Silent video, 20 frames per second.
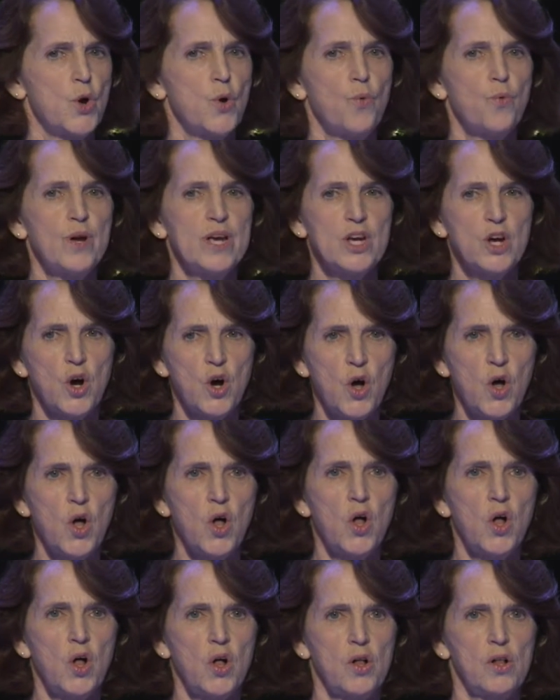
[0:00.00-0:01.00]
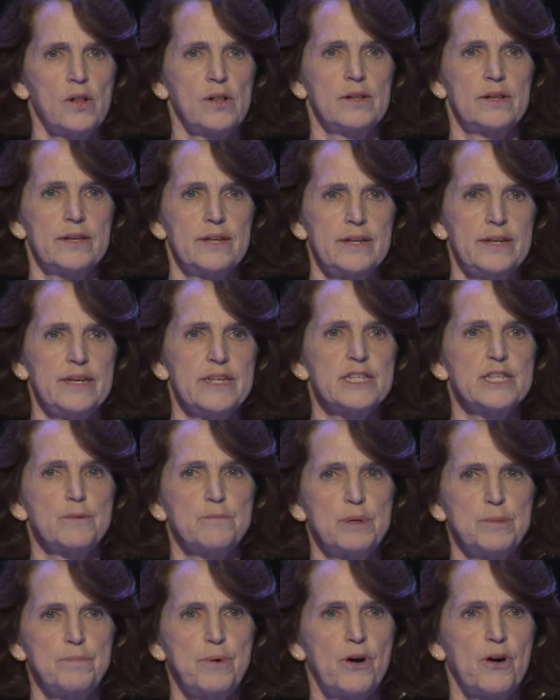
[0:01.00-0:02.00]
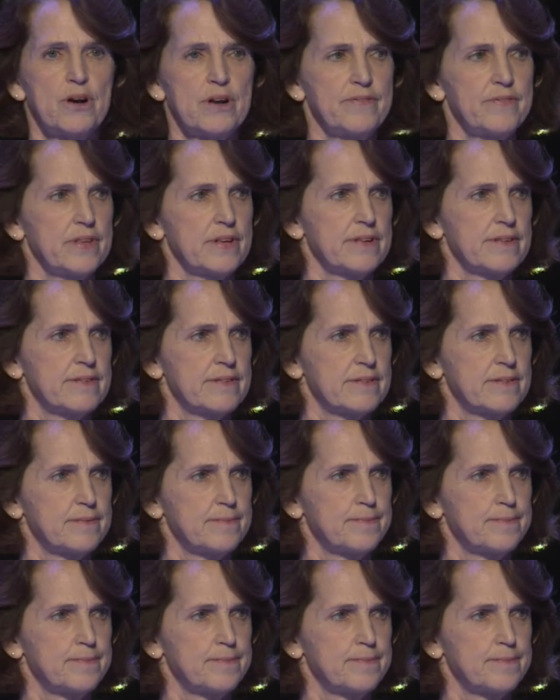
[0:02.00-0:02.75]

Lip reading: We all need to be part of this.